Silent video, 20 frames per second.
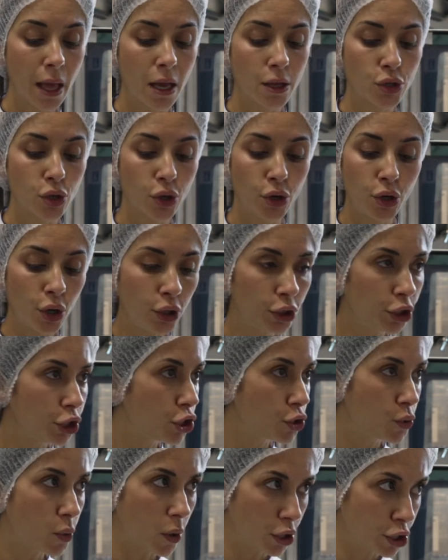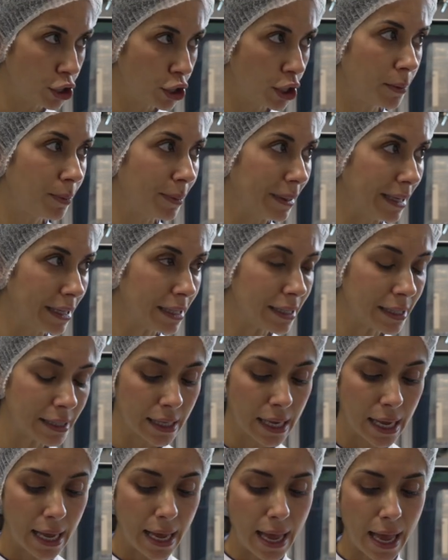So no dishwasher, please.
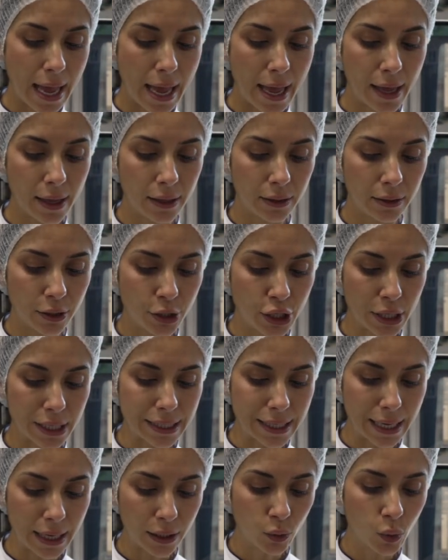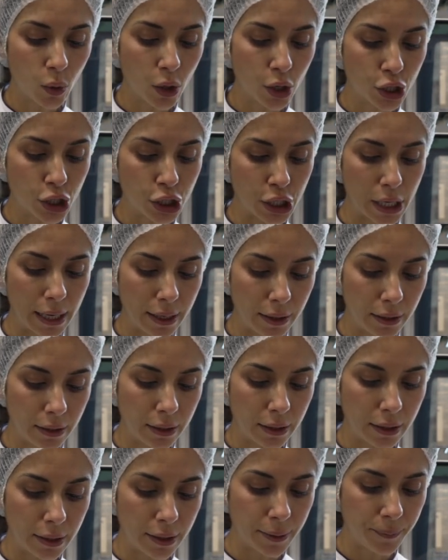And just hand wash
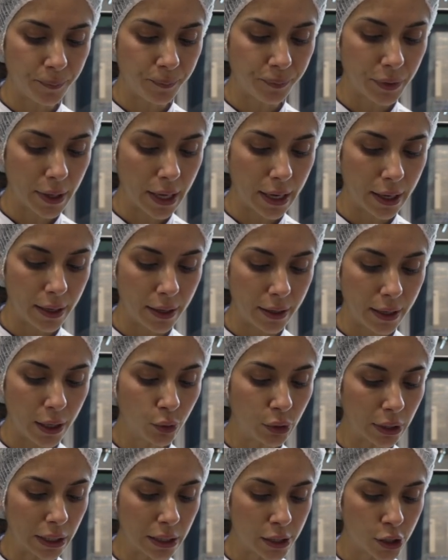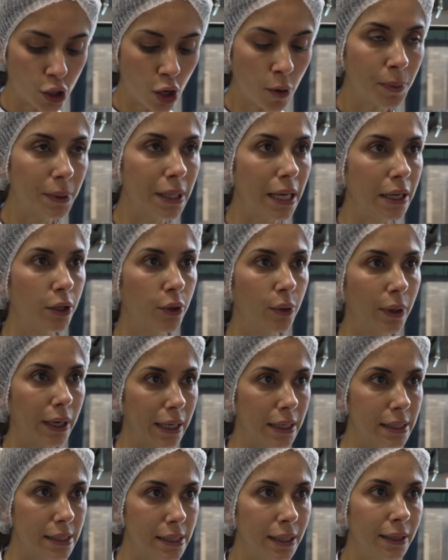and neutral soap, then you
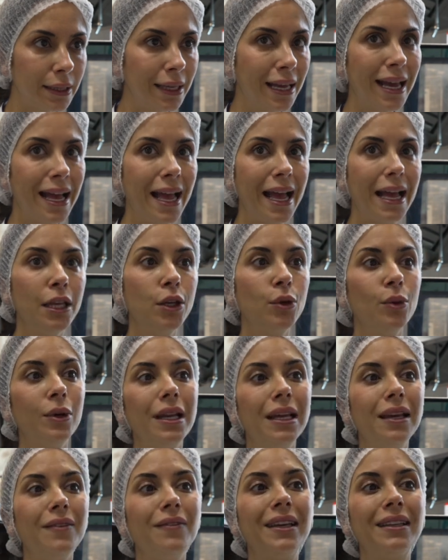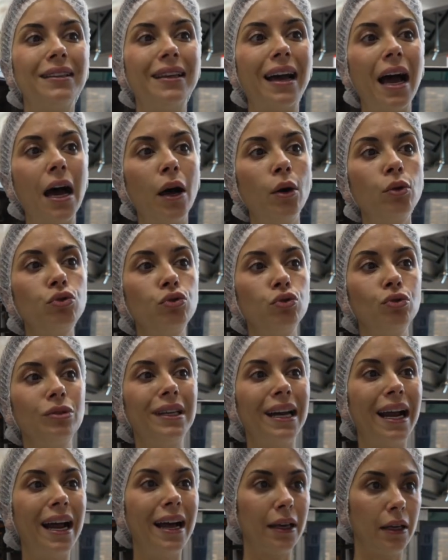rinse it and you leave it out to
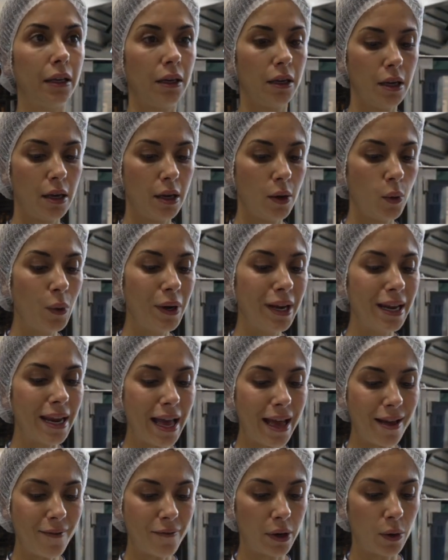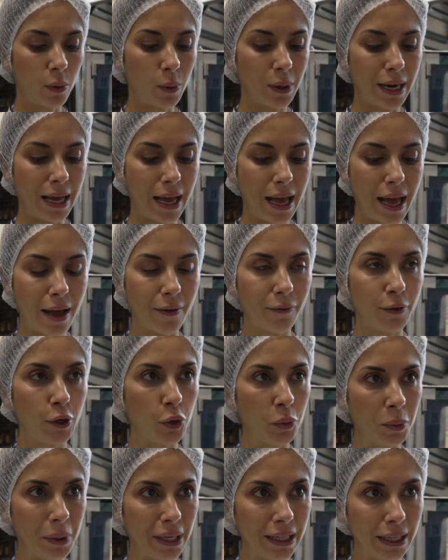dry. We never want to have
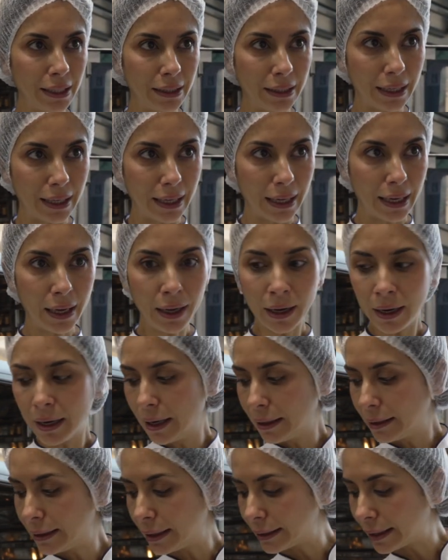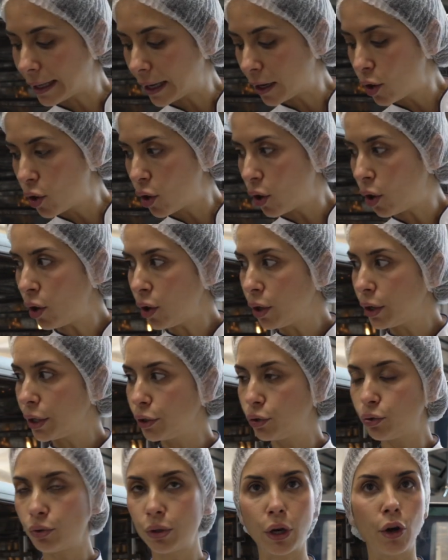humidity here that can go
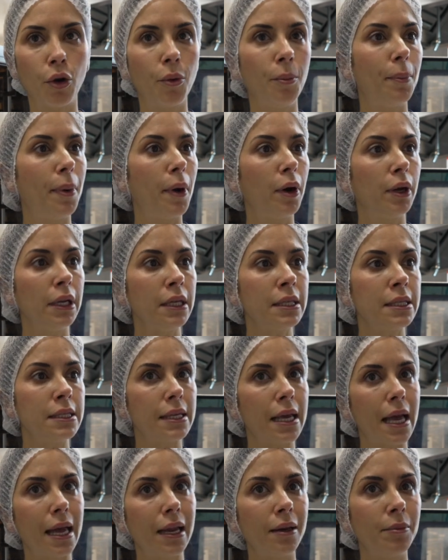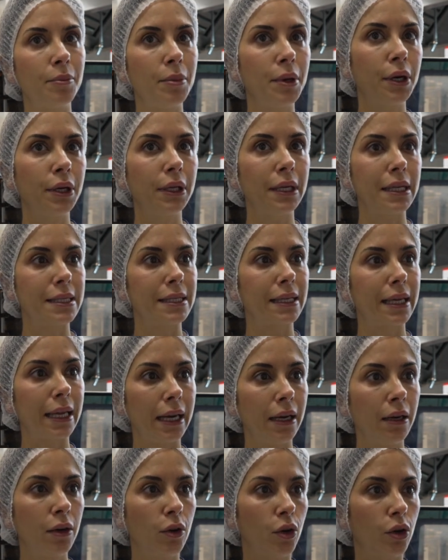into the components and burn the
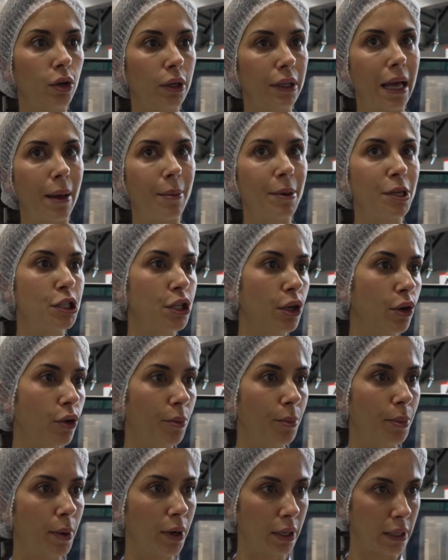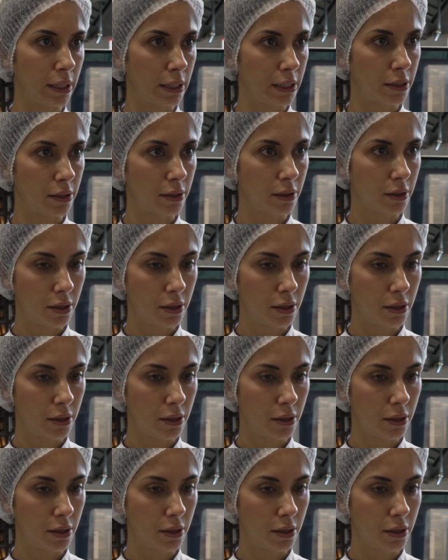screen or damage the components.